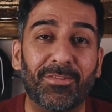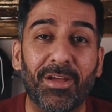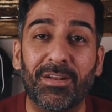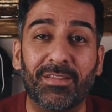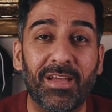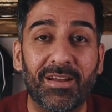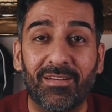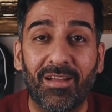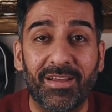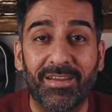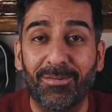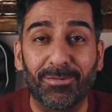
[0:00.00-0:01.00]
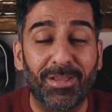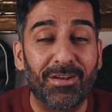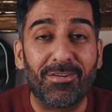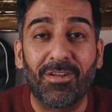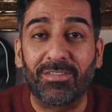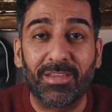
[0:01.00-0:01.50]
They're like, you know, they're
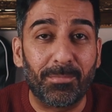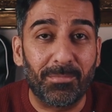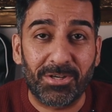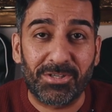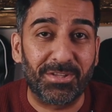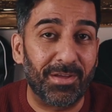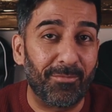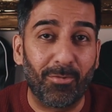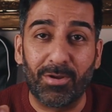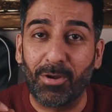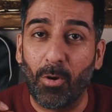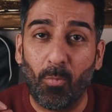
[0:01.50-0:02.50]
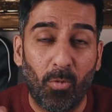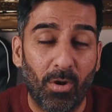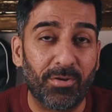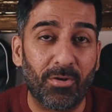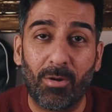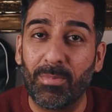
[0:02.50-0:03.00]
nothing much. They've only got
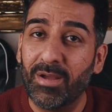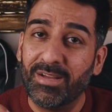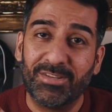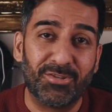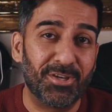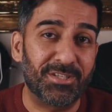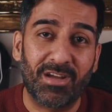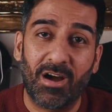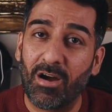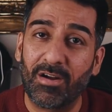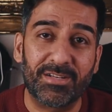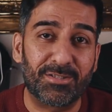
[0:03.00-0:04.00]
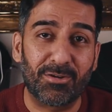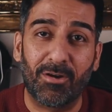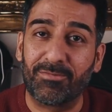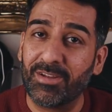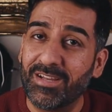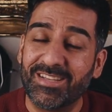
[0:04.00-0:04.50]
one knob, just hard and
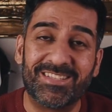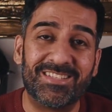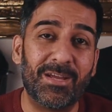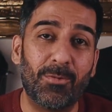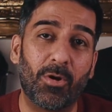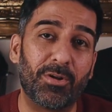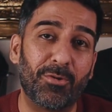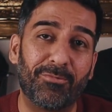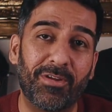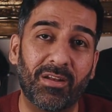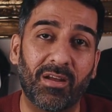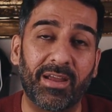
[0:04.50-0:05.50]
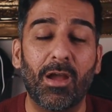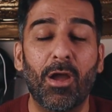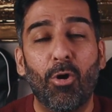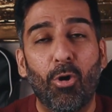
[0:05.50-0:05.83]
soft. See what you feel like.